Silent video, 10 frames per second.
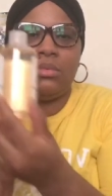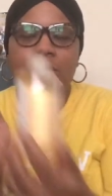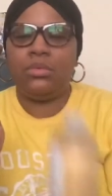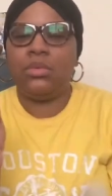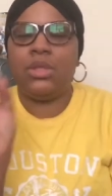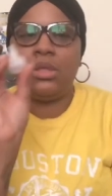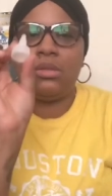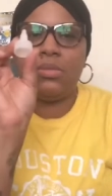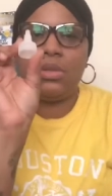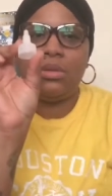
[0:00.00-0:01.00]
It comes
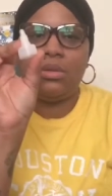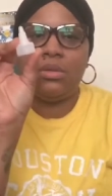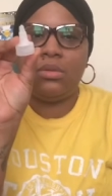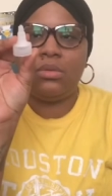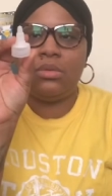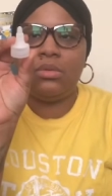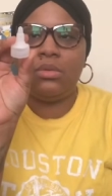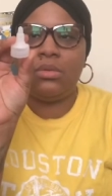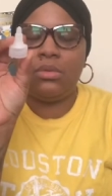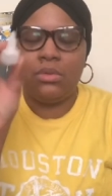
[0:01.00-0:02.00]
with a little
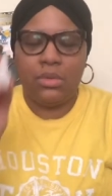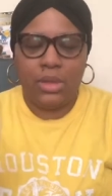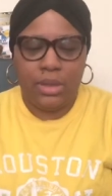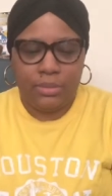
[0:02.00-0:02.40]
thing.